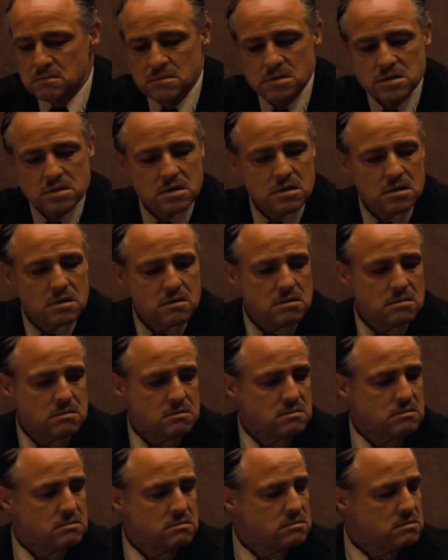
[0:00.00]
We're so
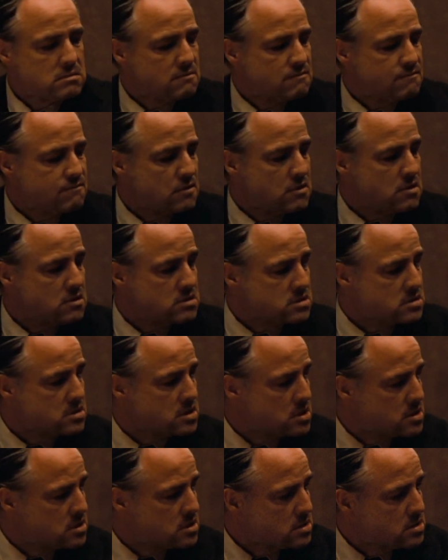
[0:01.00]

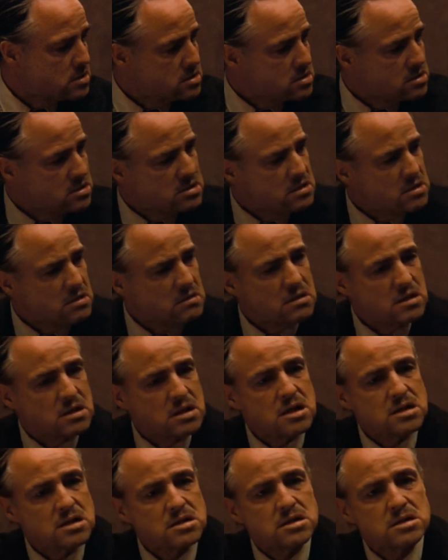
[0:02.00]
unfortunate, so
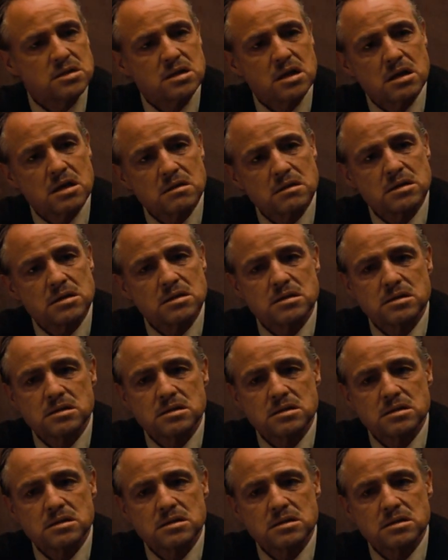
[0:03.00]
unnecessary.